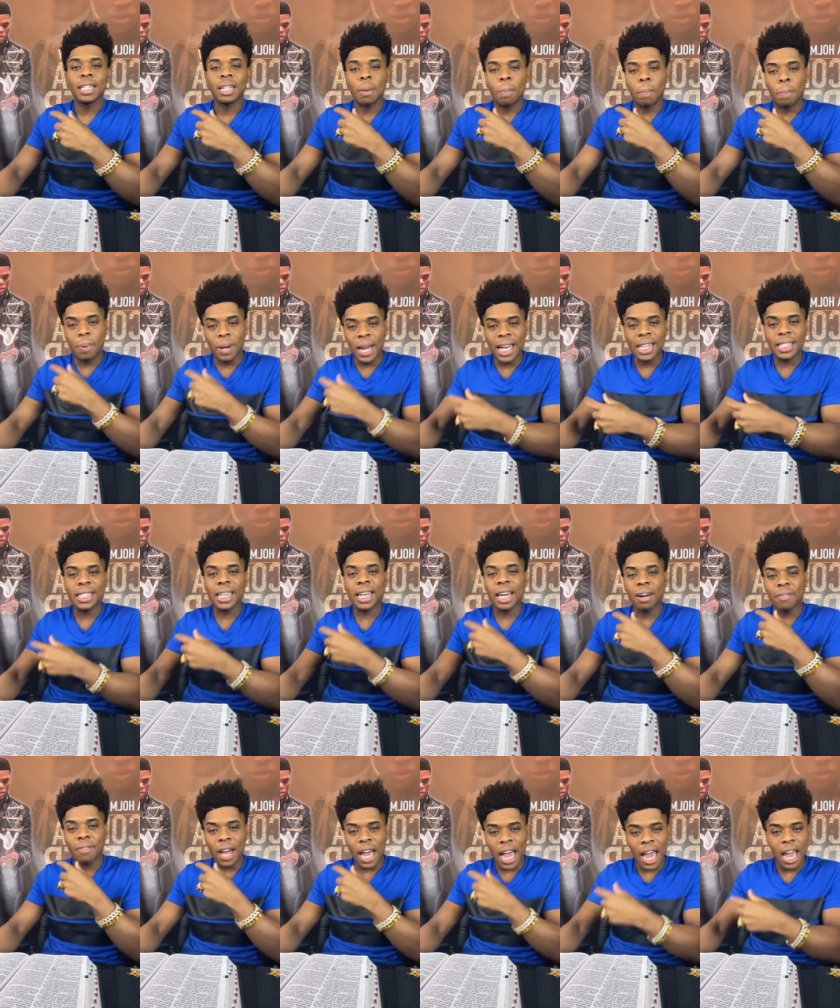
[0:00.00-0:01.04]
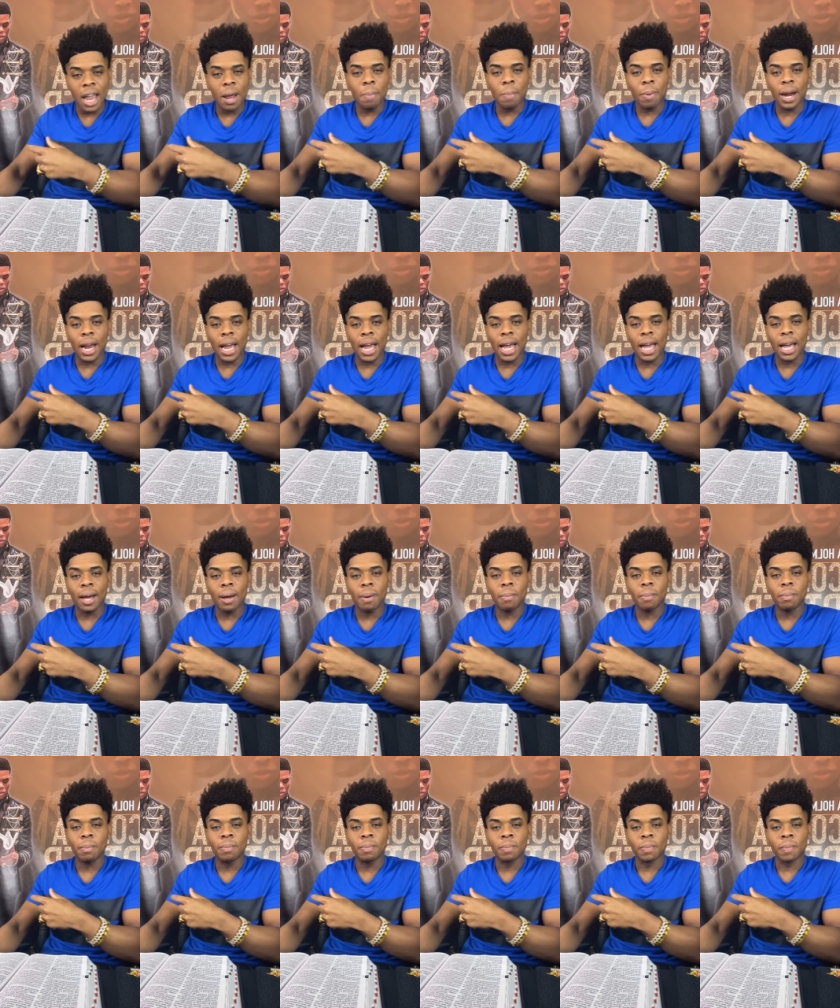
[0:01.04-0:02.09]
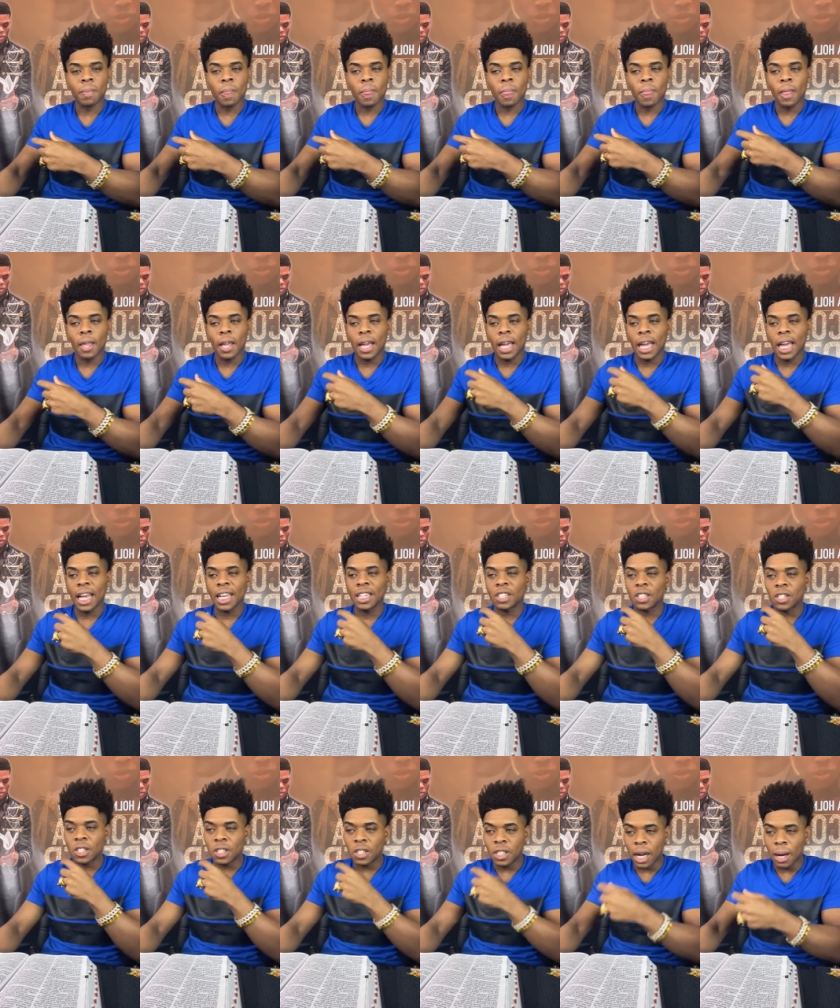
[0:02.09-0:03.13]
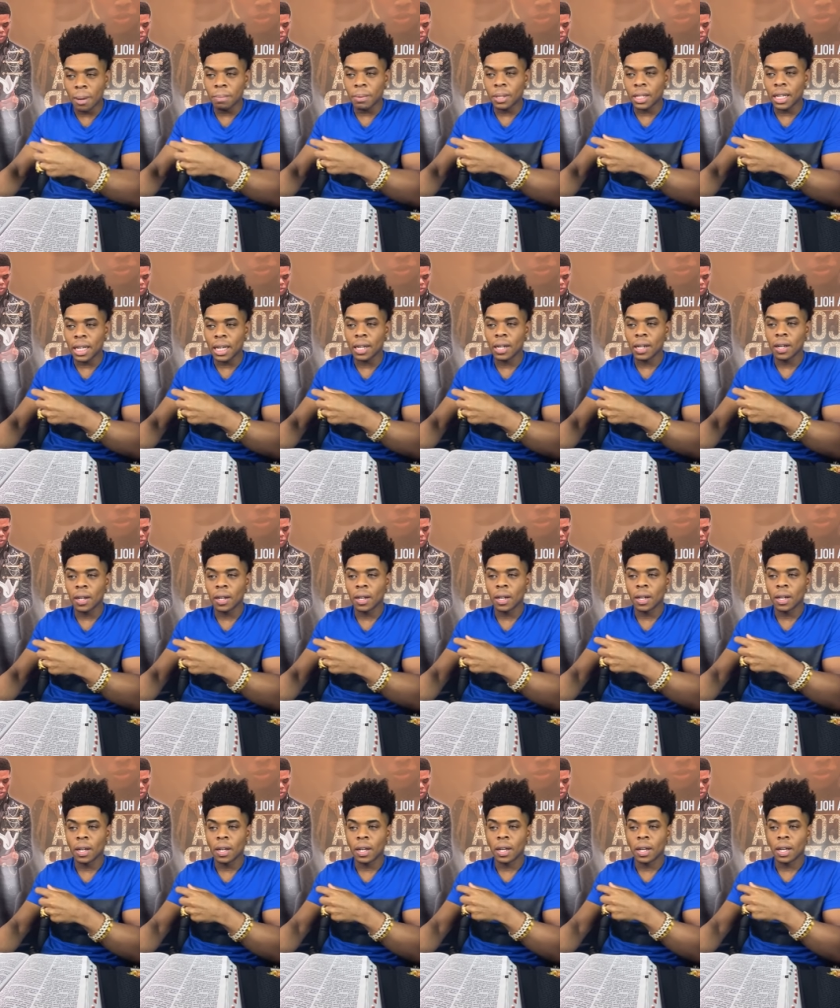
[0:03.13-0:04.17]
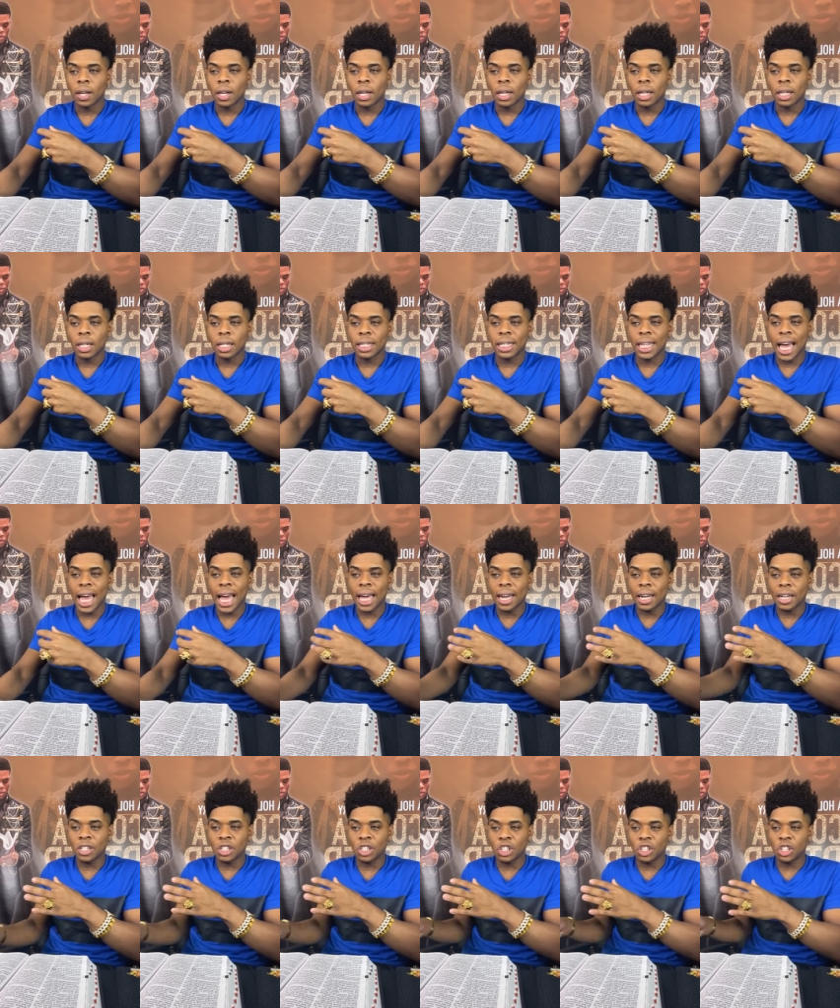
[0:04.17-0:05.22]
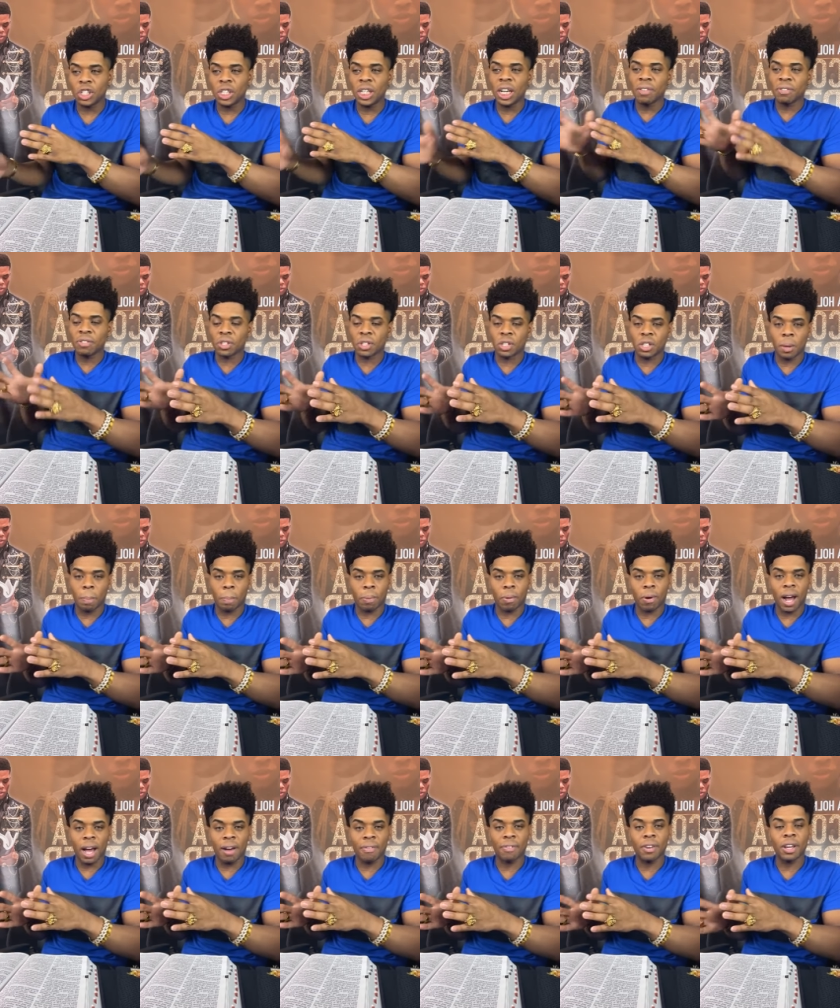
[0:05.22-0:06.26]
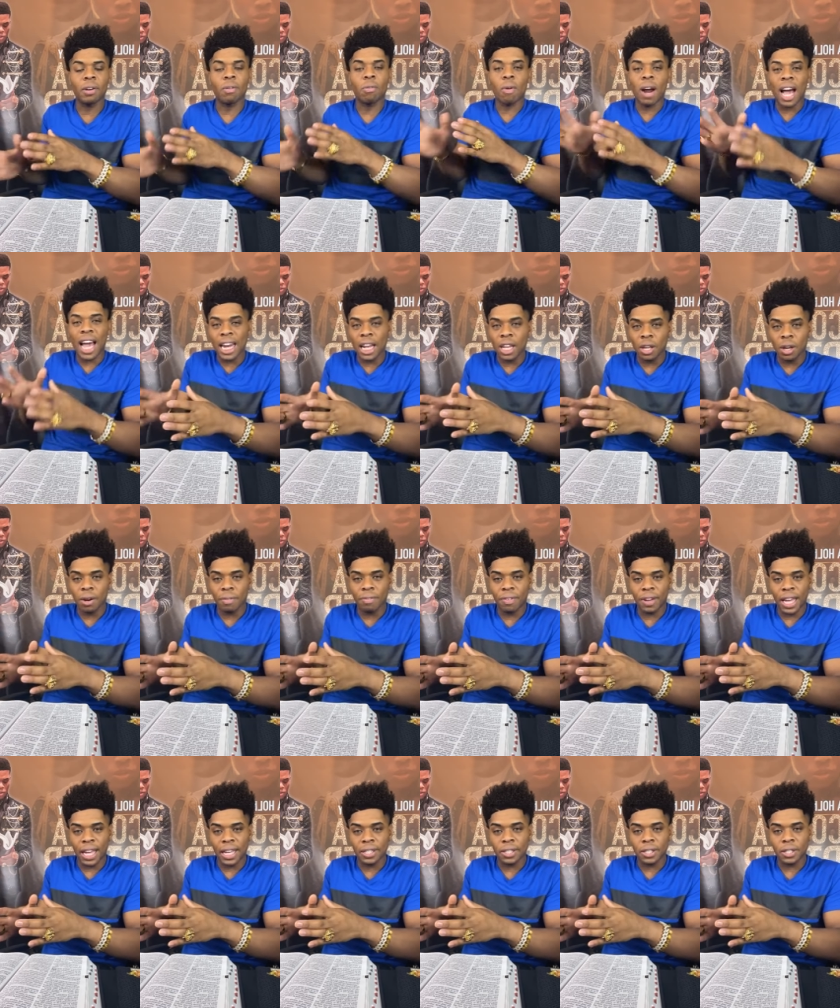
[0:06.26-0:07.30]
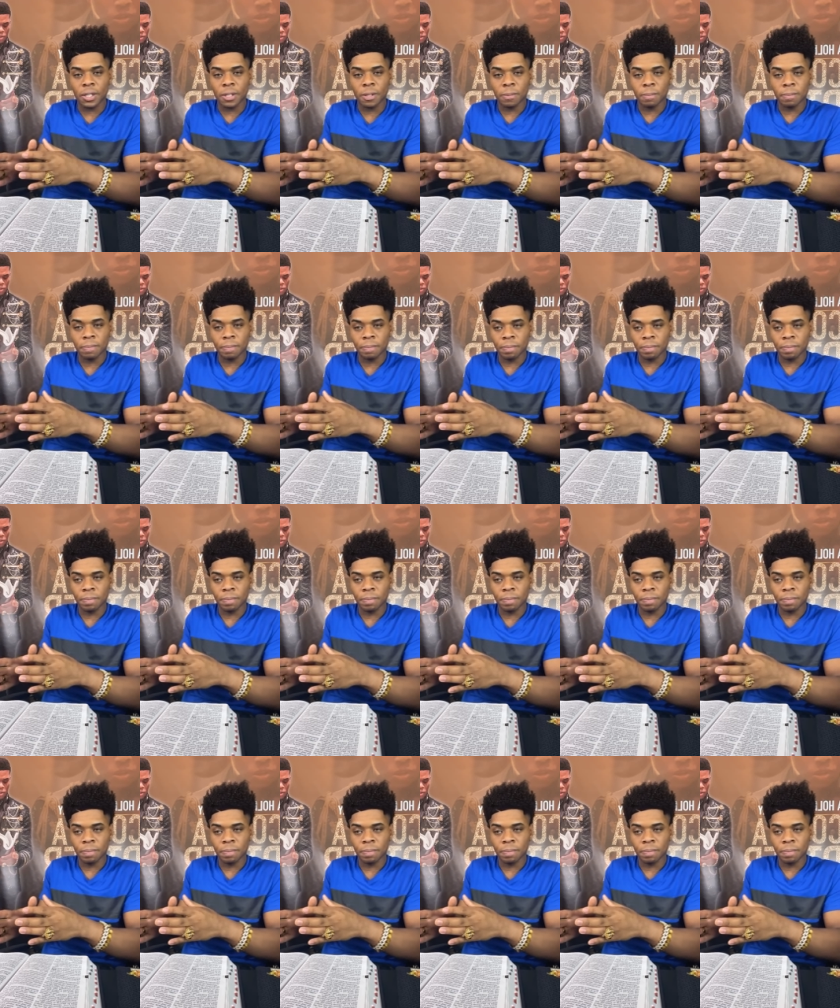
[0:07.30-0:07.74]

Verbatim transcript: the blessing of Abraham is something that shifts the prophet right in your face.